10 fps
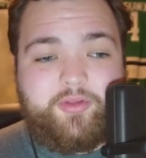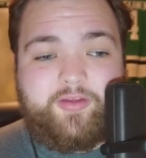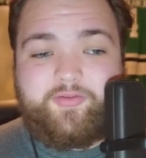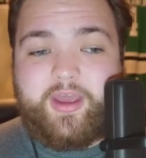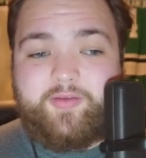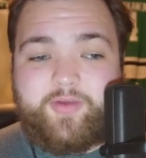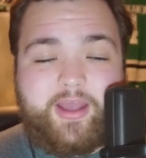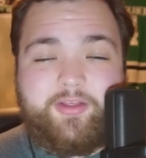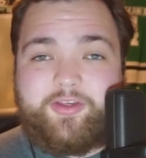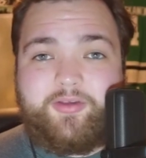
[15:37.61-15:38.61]
And if they
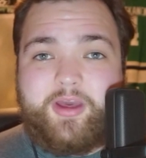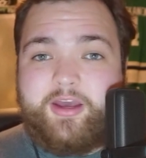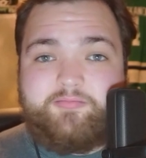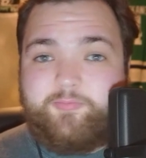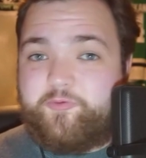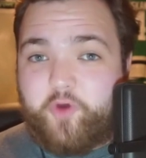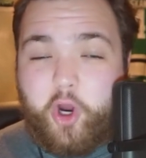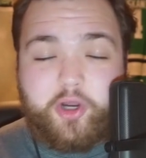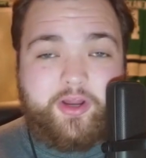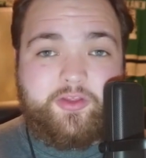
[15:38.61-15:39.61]
advance
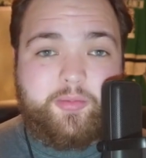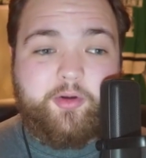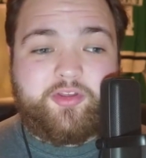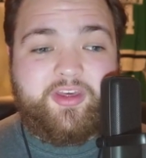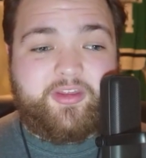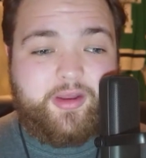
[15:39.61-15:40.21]
far in the postseason,